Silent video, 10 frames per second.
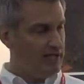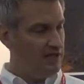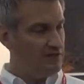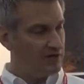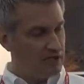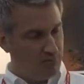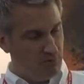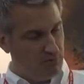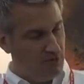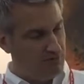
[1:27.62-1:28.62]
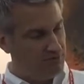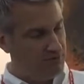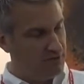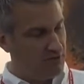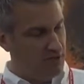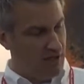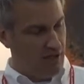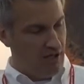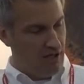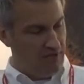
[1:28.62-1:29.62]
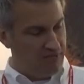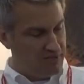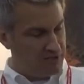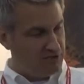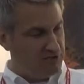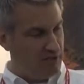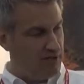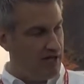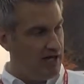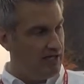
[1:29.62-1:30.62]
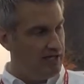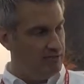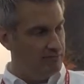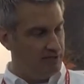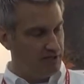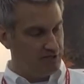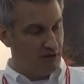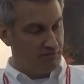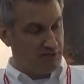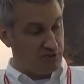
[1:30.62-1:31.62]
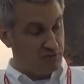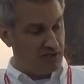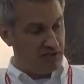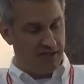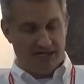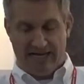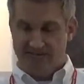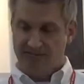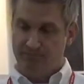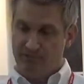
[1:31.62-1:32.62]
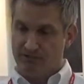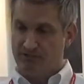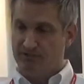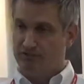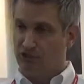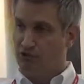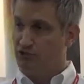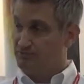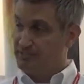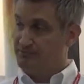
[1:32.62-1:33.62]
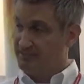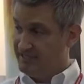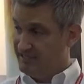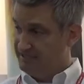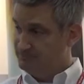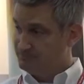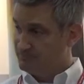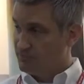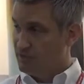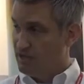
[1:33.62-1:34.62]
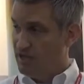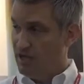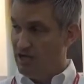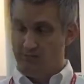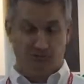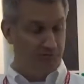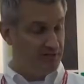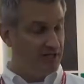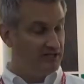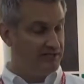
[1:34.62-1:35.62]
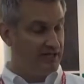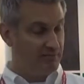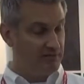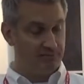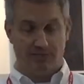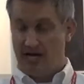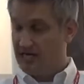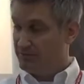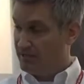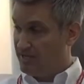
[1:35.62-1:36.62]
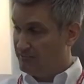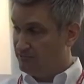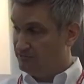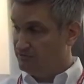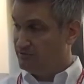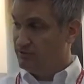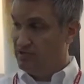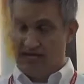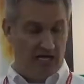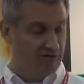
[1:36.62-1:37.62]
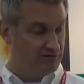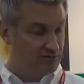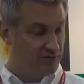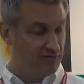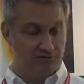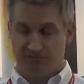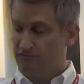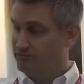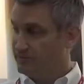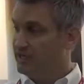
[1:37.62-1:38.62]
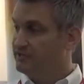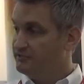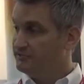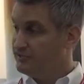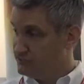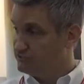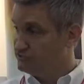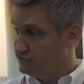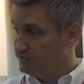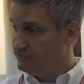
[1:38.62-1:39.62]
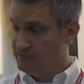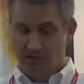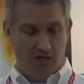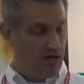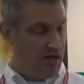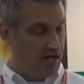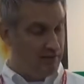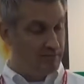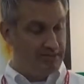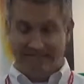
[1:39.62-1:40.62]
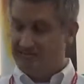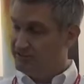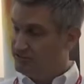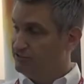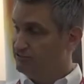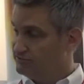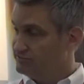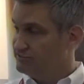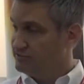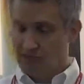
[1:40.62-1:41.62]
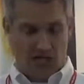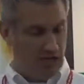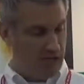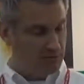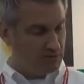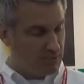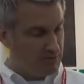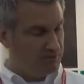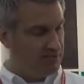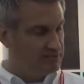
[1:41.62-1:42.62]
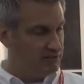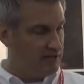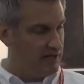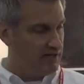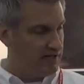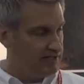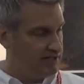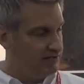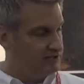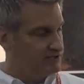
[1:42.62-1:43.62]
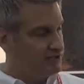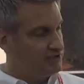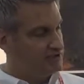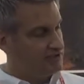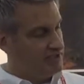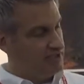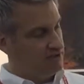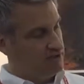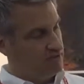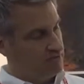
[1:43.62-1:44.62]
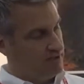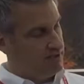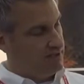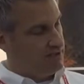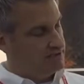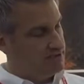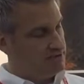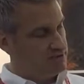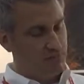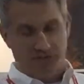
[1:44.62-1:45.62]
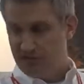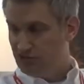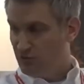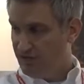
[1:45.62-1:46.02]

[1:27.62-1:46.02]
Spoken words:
Now, there are a couple of features here I want to highlight, because an arc flash relay, it has the ability to lower your PPE. So if it does that, it must be highly reliable, have several different redundant features to it, and be easy to use. So a couple of different things I want to highlight here is, as you can see here, the sensors are blinking